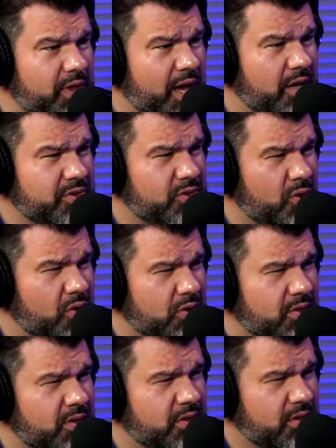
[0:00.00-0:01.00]
2,000
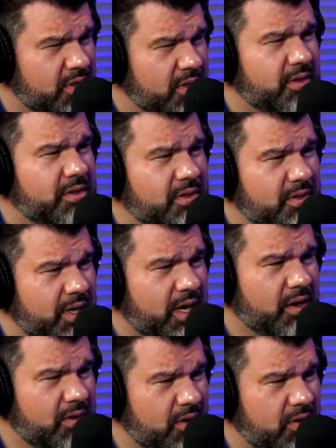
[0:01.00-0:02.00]
doors. Something like, I
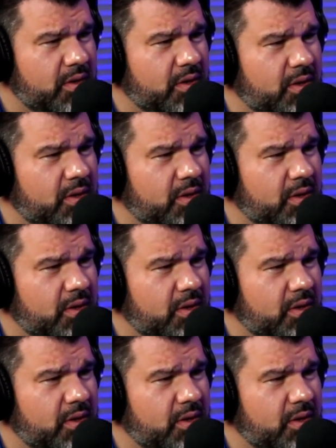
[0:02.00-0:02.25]
yeah. mean, I